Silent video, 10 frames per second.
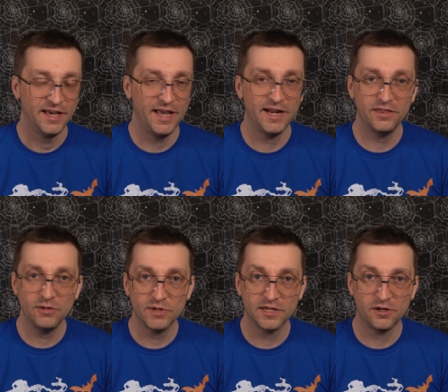And I
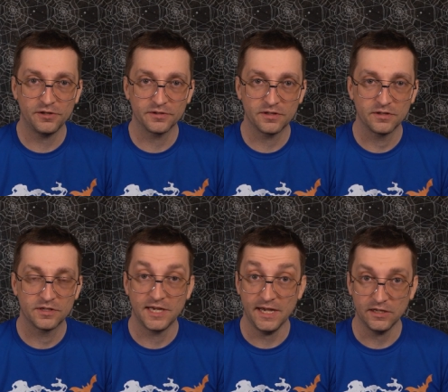think we can all
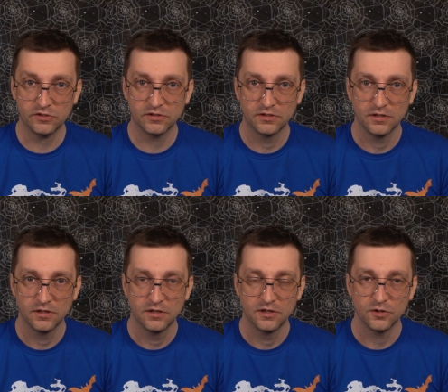guess,
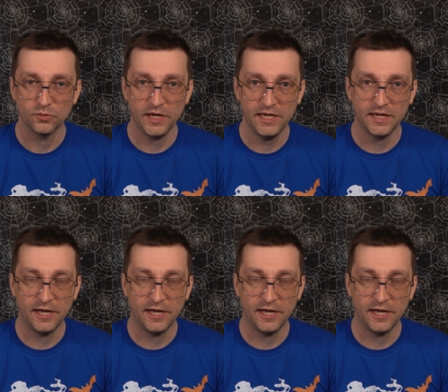right?